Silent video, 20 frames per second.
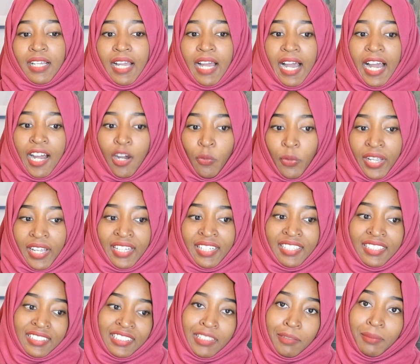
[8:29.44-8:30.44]
how we had
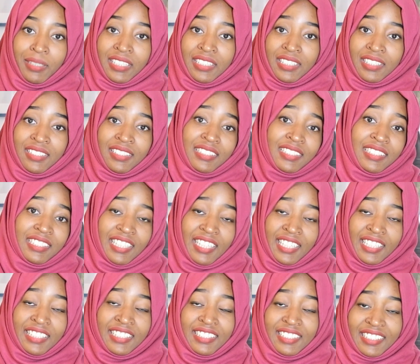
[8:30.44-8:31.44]
estimated the
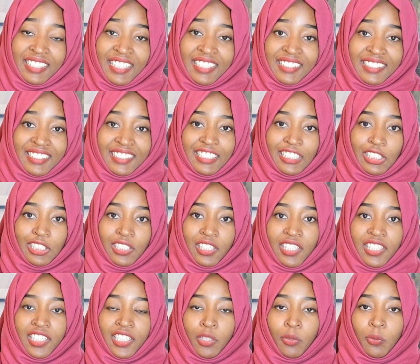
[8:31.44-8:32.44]
ceiling designs
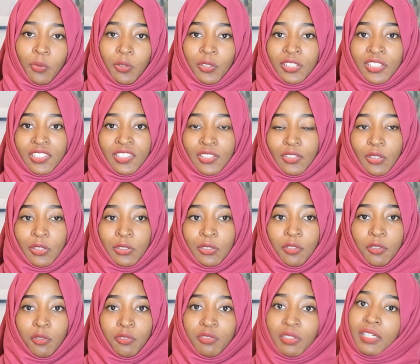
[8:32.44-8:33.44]
initially was sort
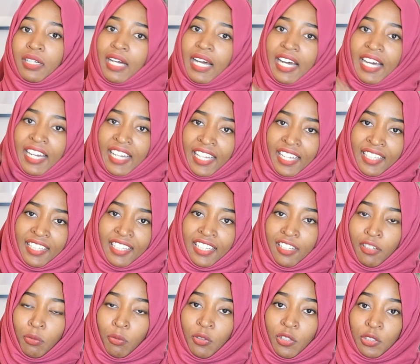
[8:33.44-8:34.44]
of higher
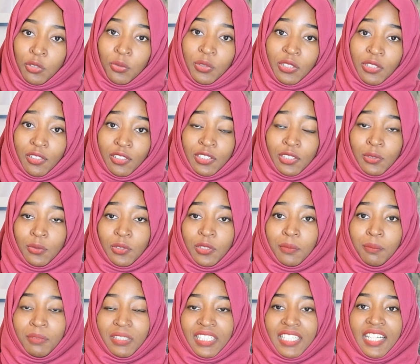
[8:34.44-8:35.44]
than what we thought it
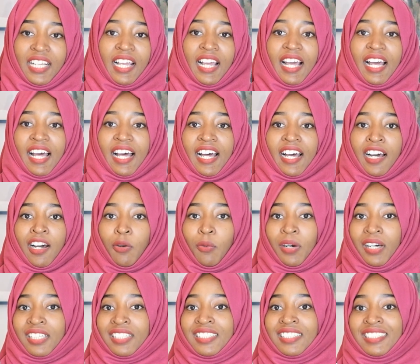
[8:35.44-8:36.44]
would be.
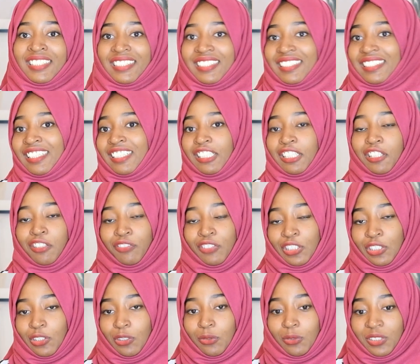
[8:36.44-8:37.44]
Once the
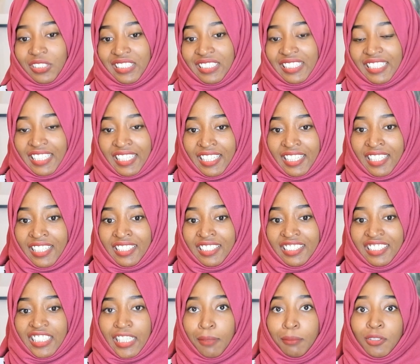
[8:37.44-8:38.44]
renovation was done,
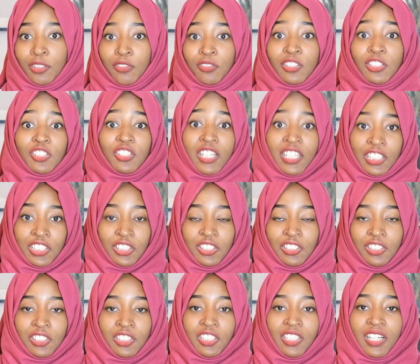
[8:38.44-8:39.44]
in terms of
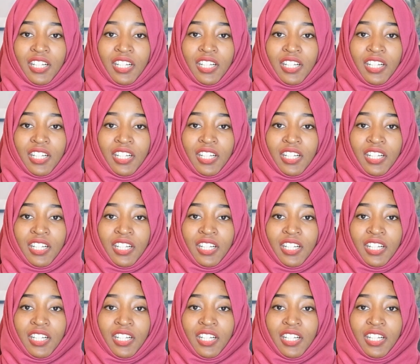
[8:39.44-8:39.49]
structure,